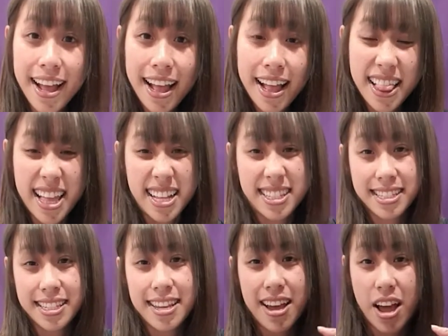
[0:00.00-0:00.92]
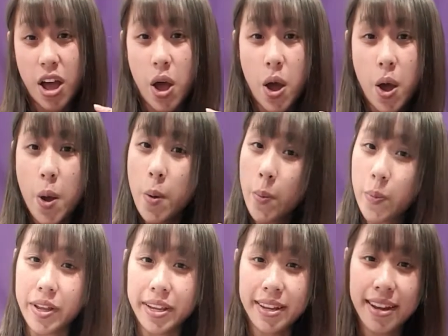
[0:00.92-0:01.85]
Let's
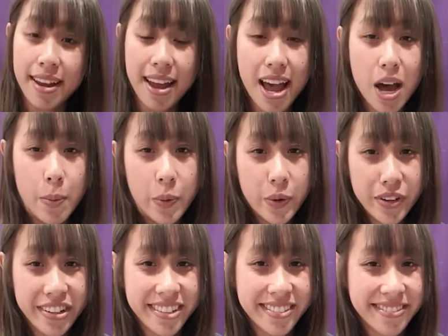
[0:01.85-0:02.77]
open our book.